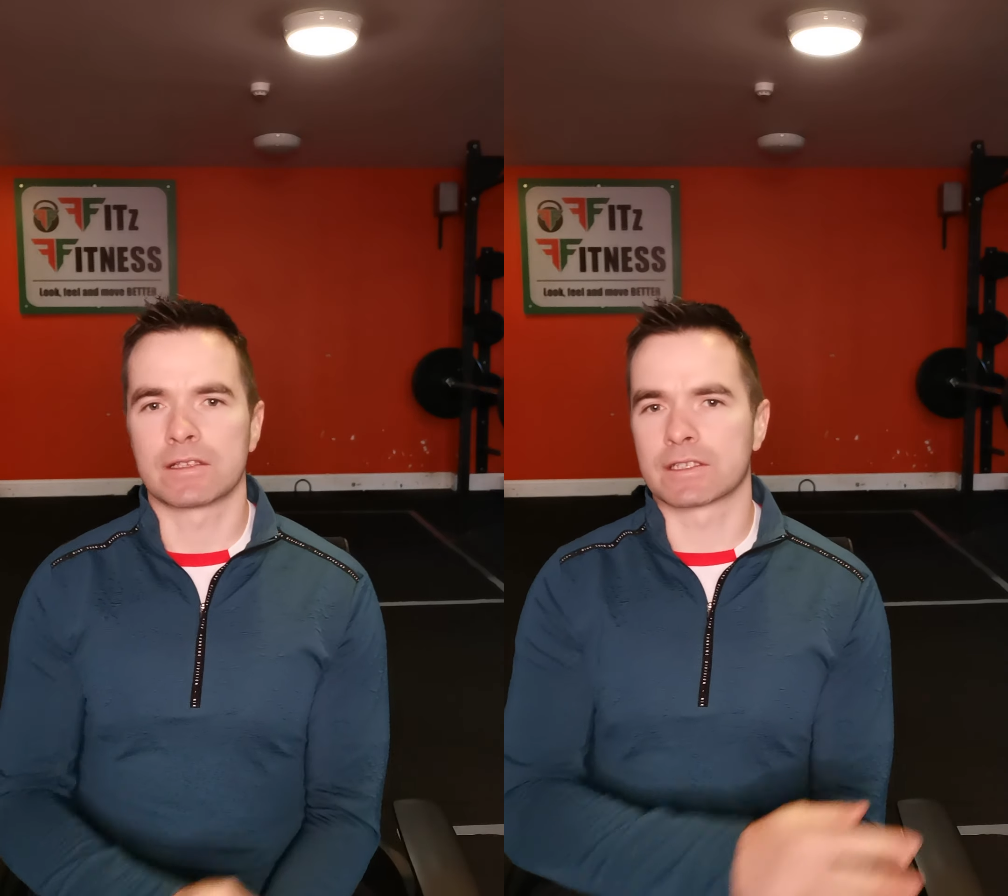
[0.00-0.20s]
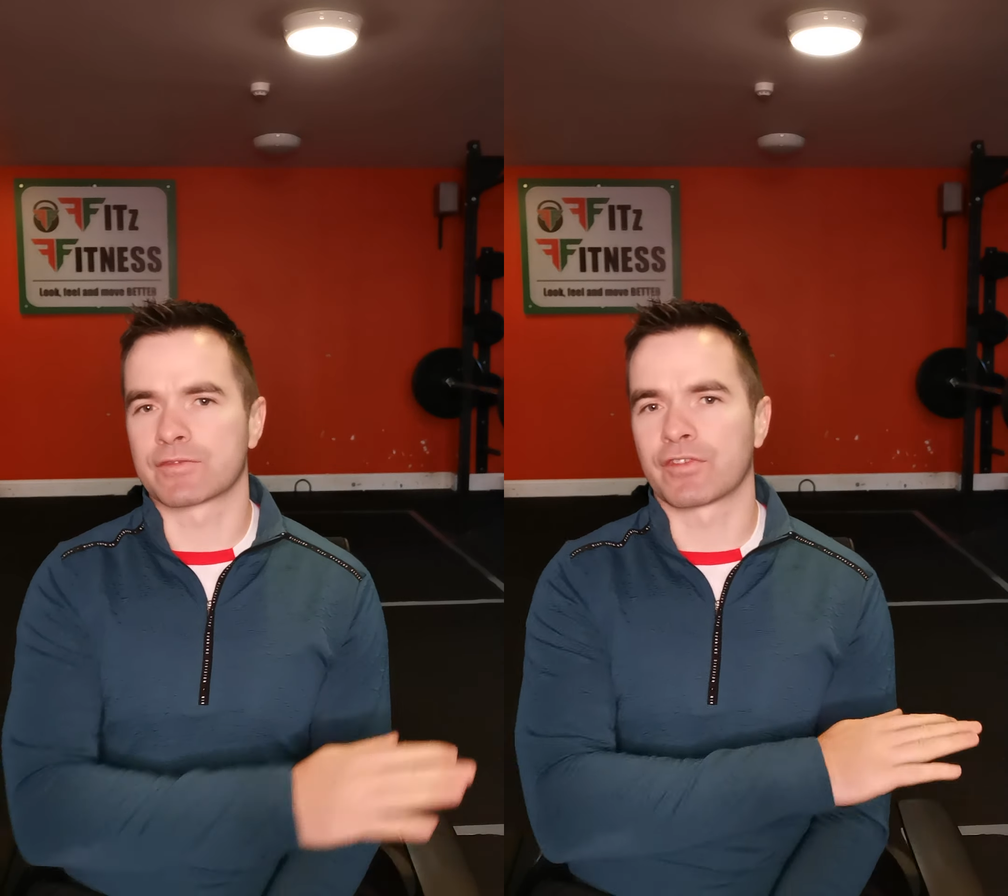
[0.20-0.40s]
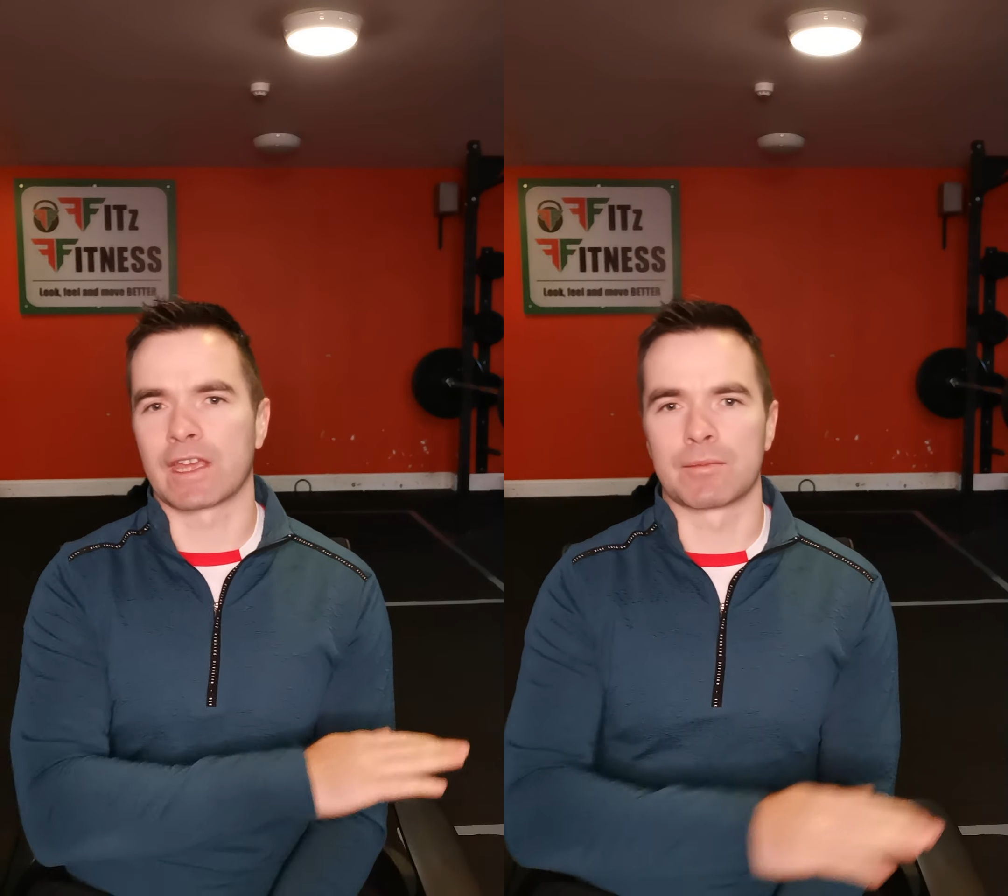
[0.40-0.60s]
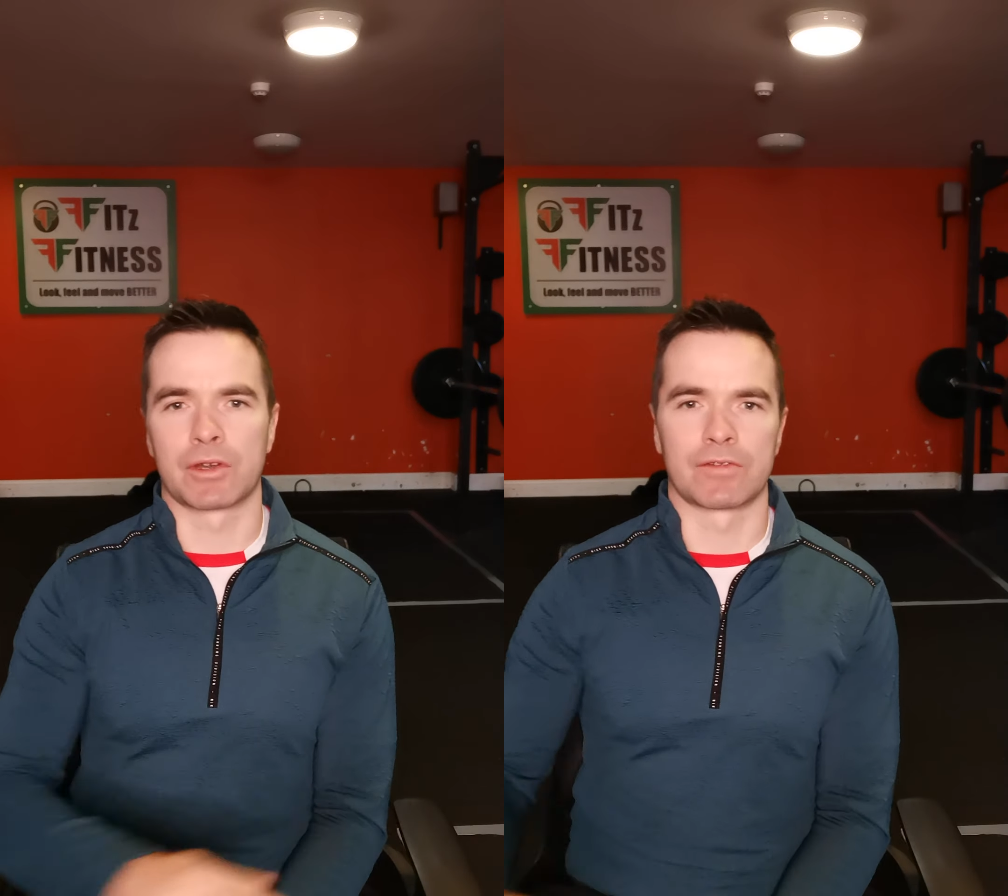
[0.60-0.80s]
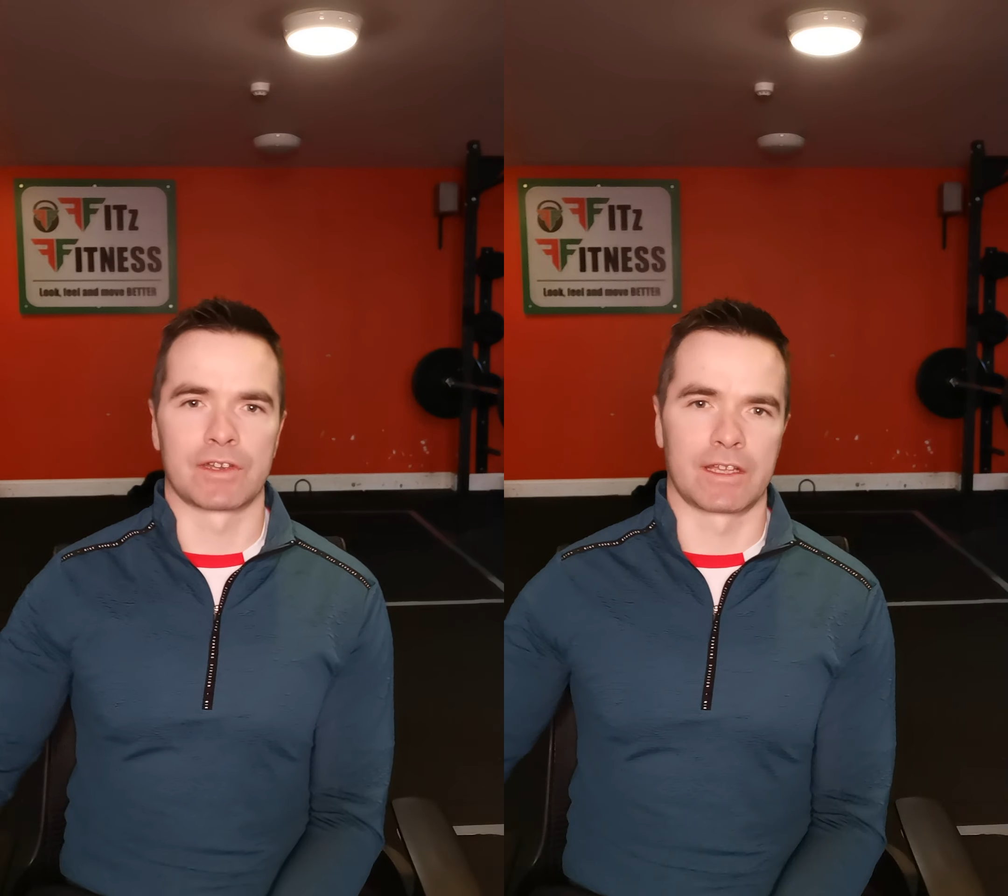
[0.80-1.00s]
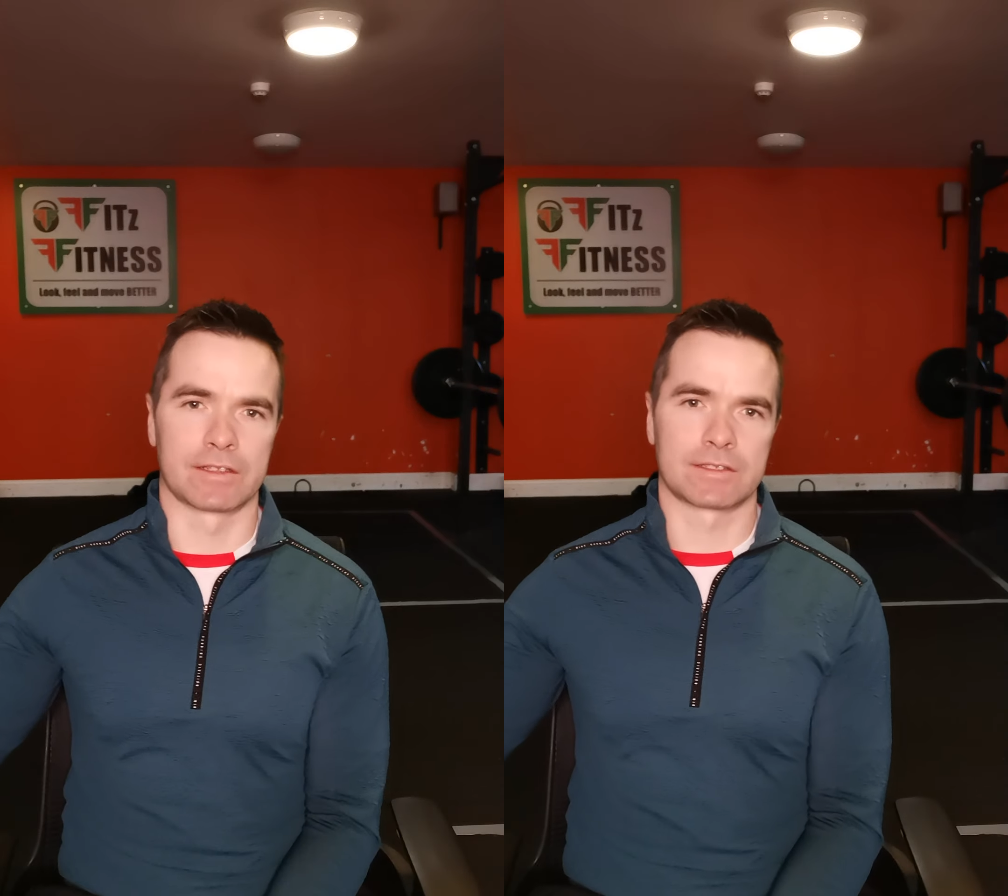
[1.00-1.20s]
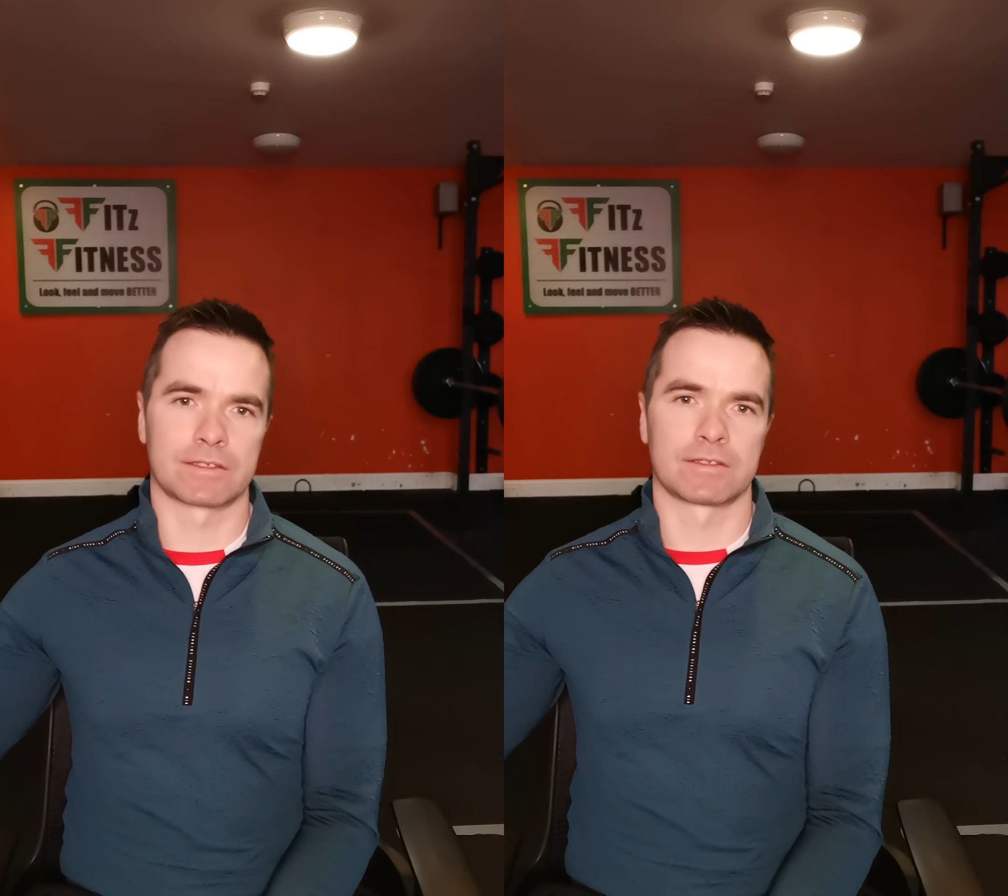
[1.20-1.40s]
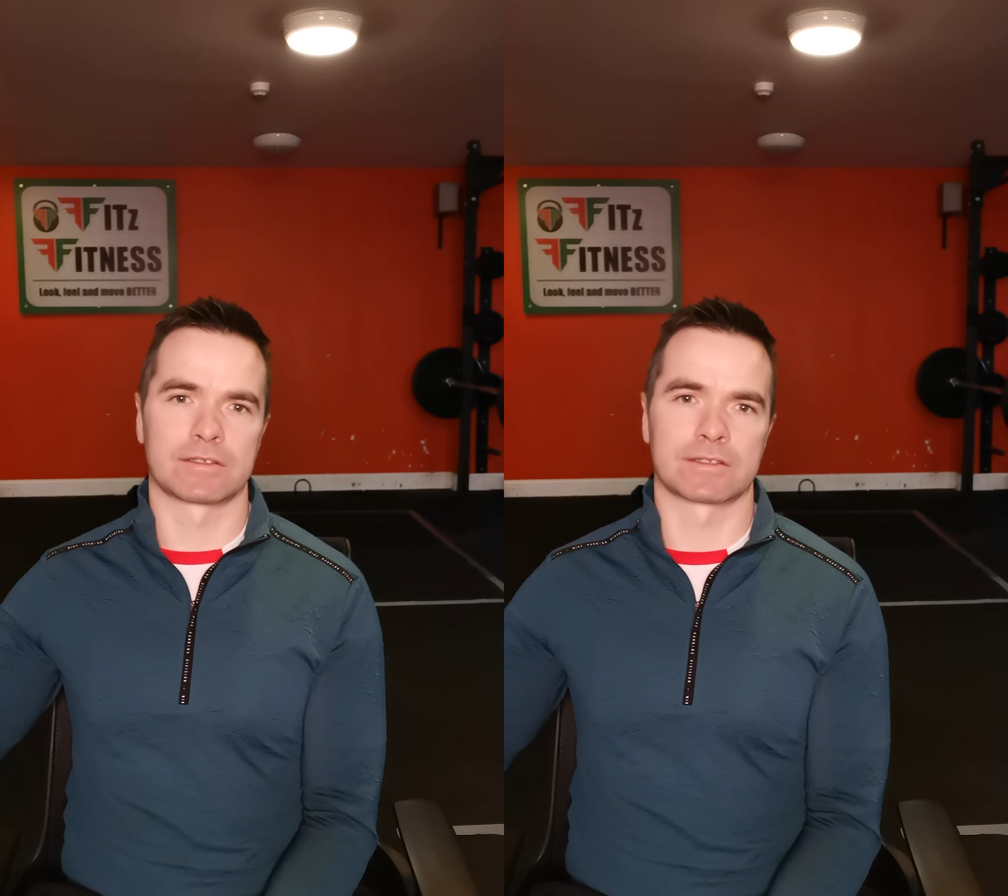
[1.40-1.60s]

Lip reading: just forget about everything else.